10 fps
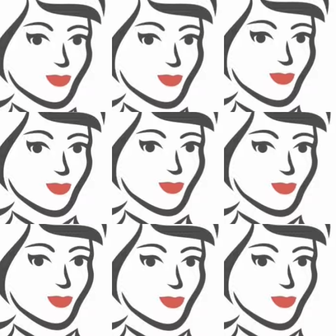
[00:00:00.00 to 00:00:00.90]
of
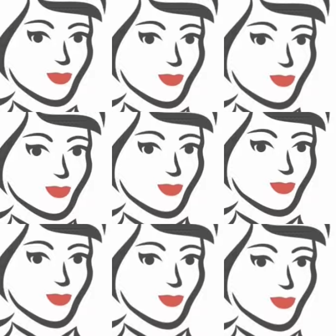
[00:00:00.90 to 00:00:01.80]
life
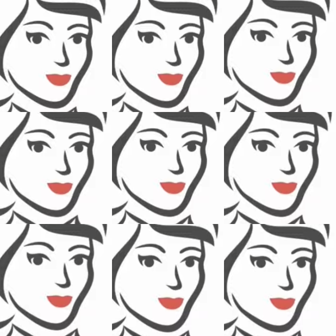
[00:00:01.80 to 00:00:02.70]
wanting more
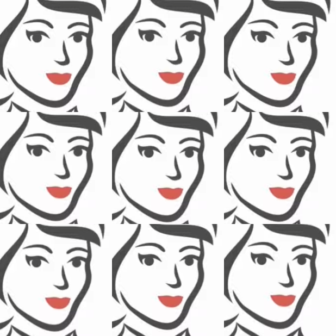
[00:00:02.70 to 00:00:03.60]
of itself.
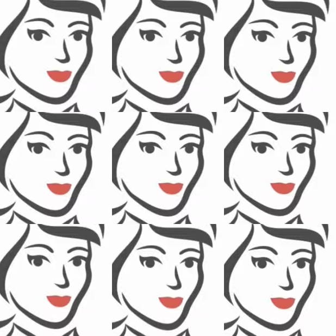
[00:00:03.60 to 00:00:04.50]
So
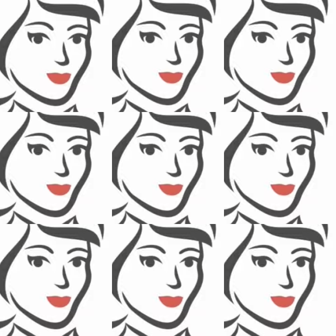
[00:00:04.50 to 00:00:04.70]
to